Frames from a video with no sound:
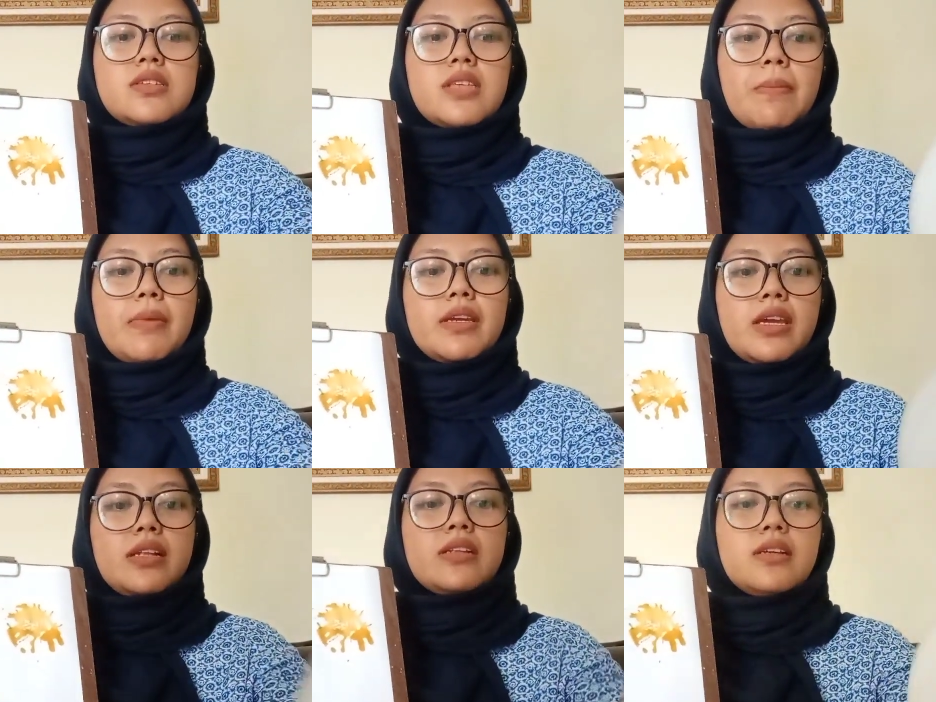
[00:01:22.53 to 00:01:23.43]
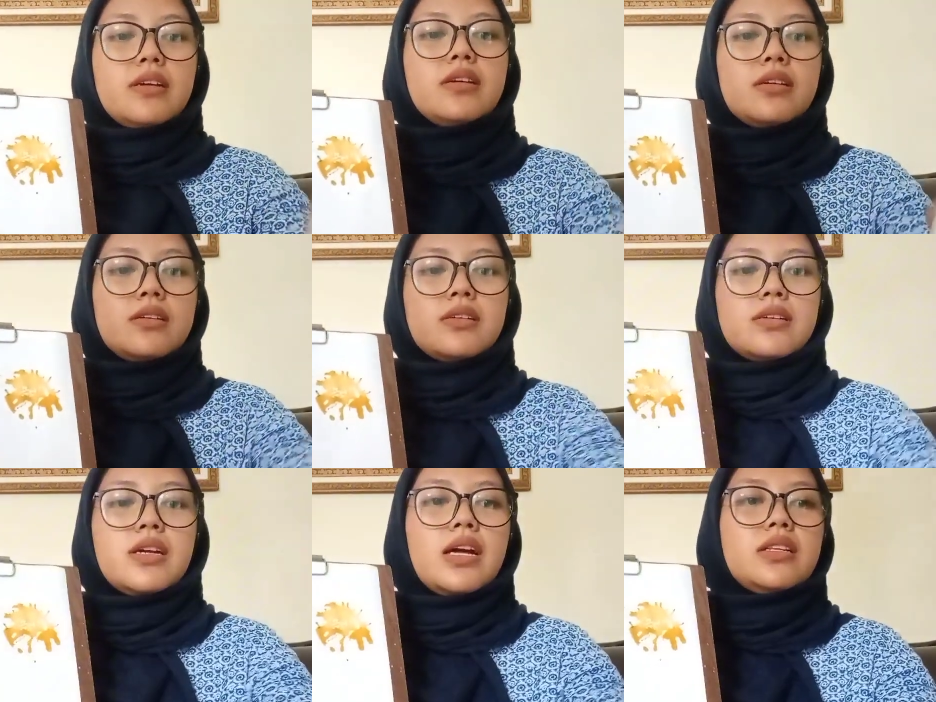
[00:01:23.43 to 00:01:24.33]
Stamp again the
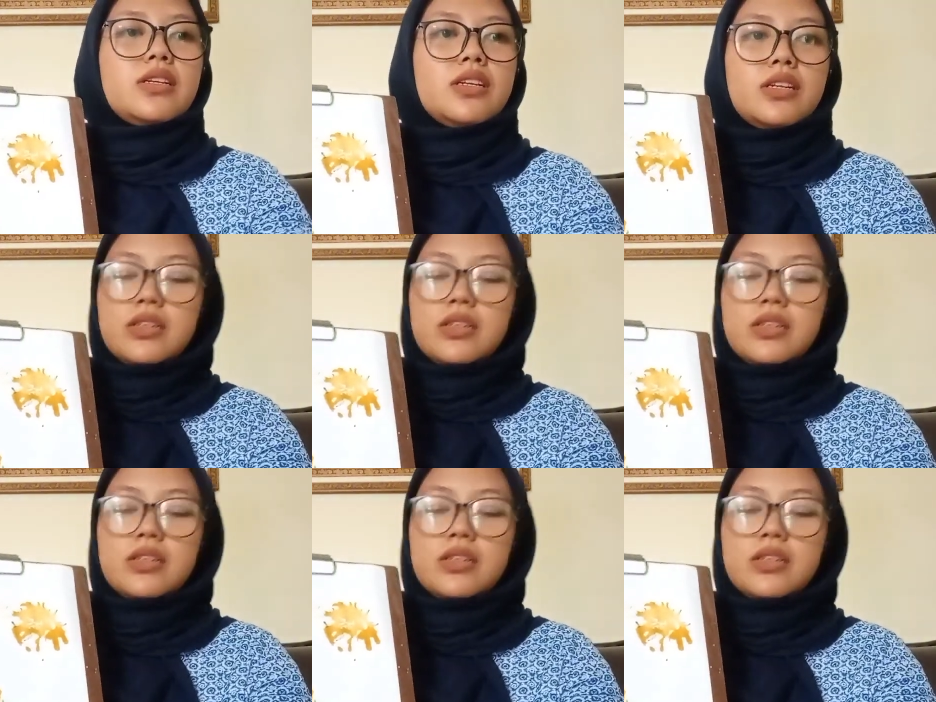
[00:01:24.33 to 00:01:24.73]
color.